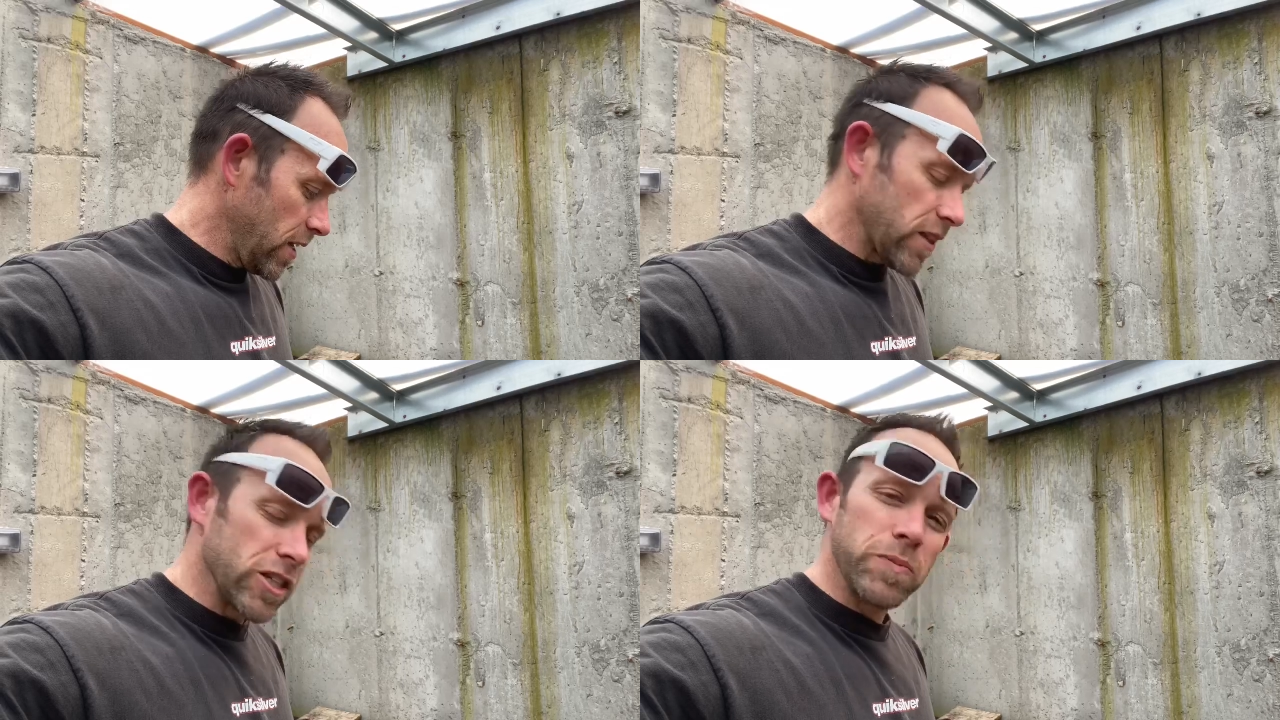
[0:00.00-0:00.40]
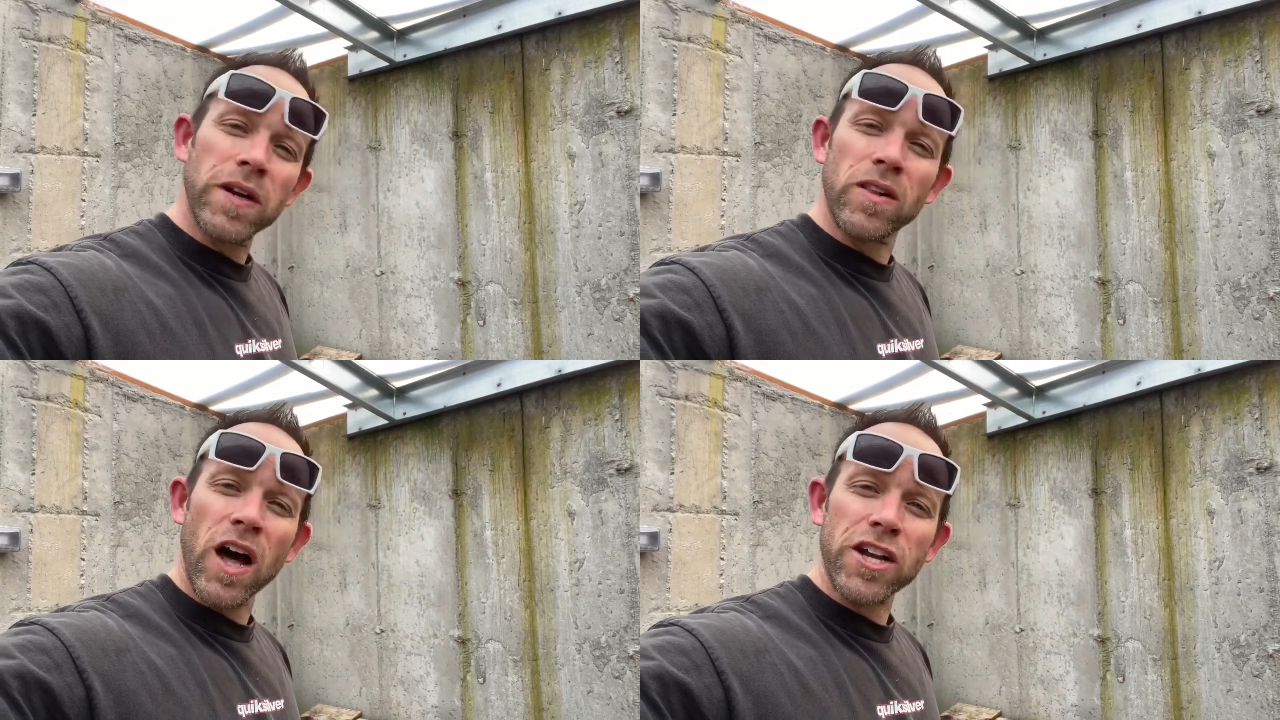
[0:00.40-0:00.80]
there's been
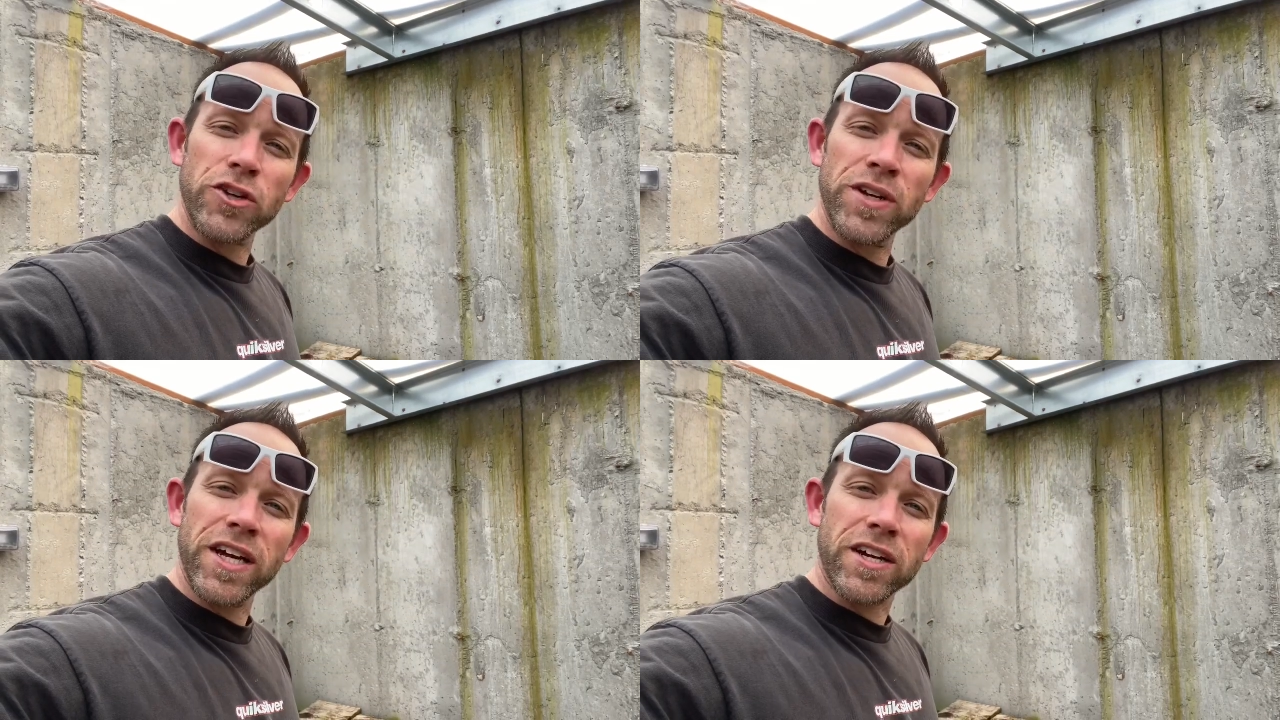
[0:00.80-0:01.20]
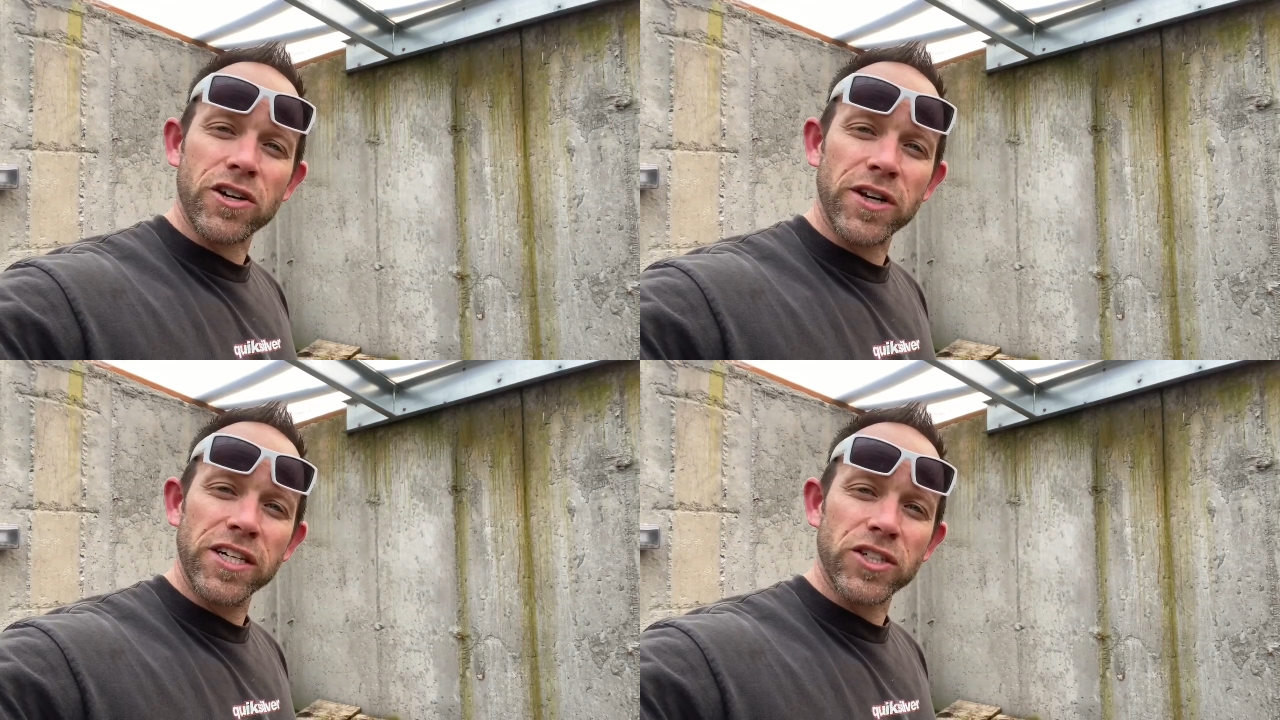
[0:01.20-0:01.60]
a lot of unique
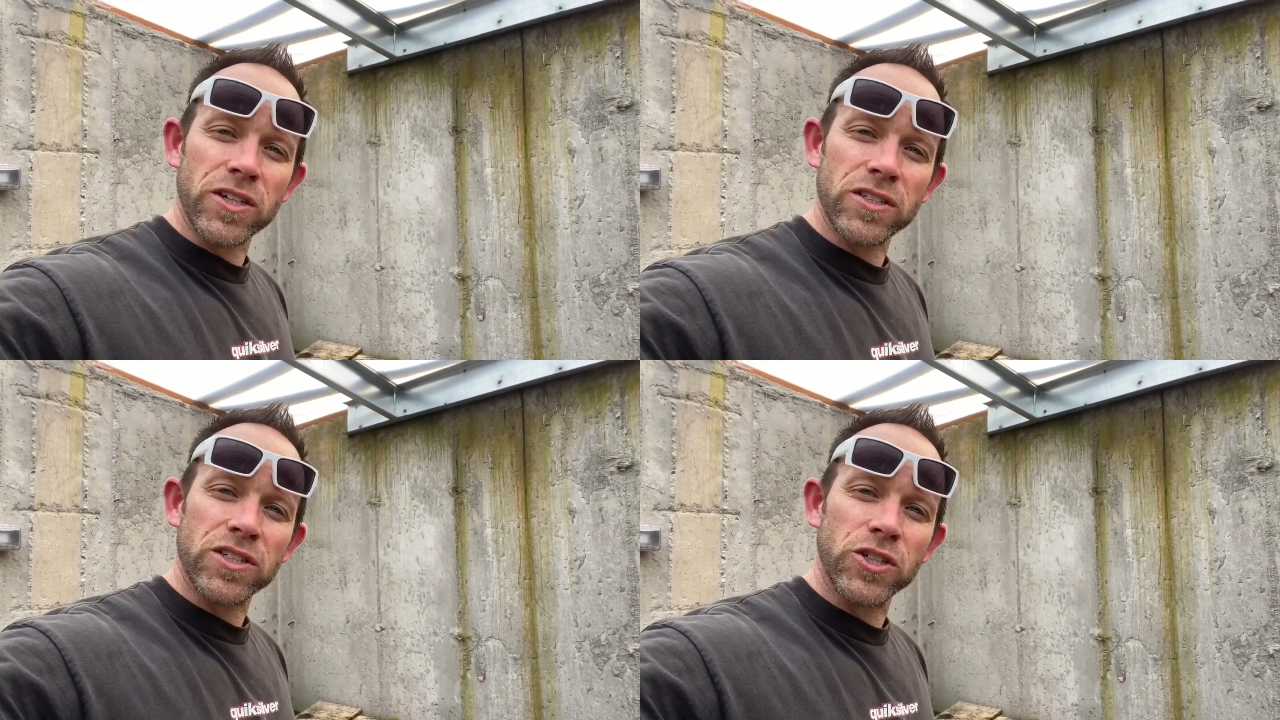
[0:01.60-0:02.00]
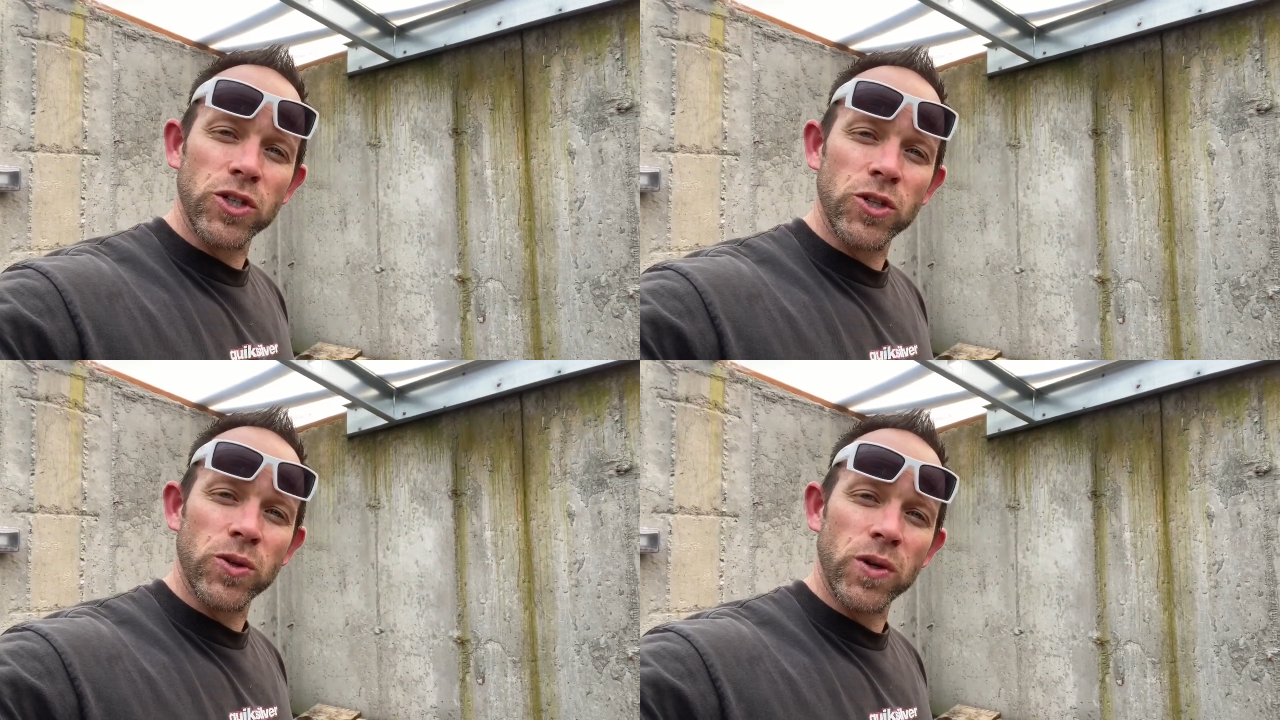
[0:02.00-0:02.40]
creatures
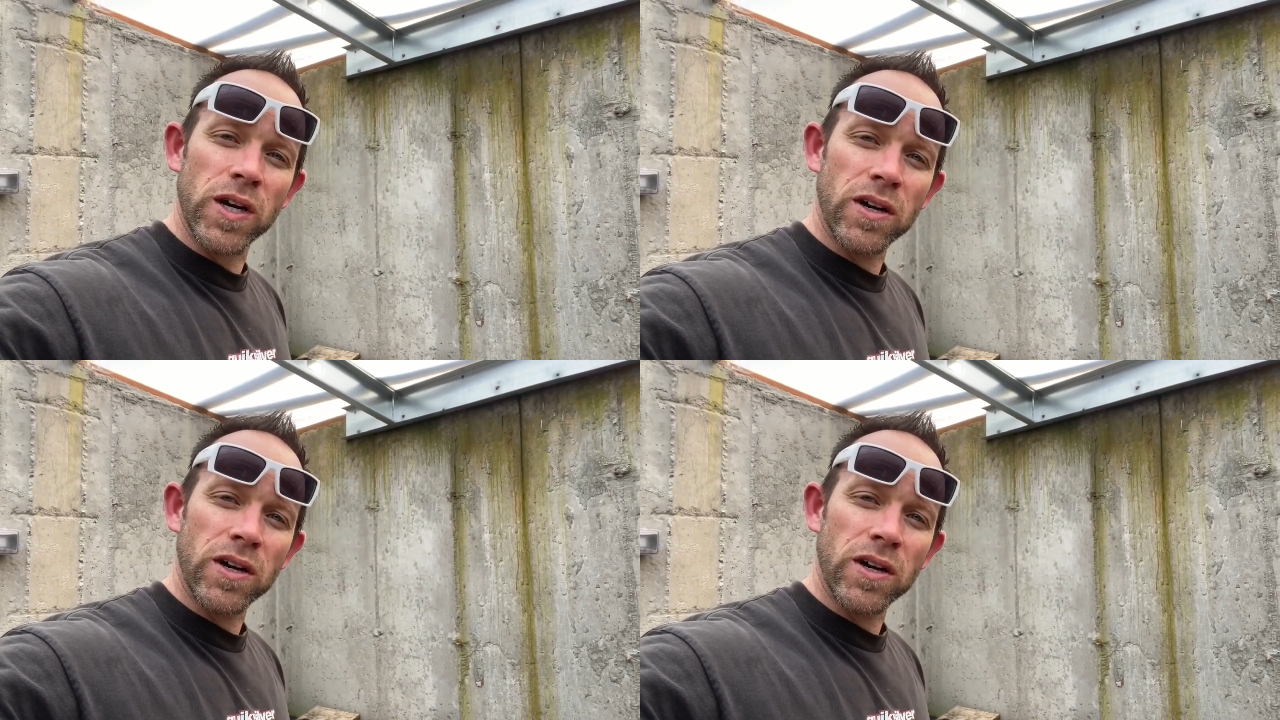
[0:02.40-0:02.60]
to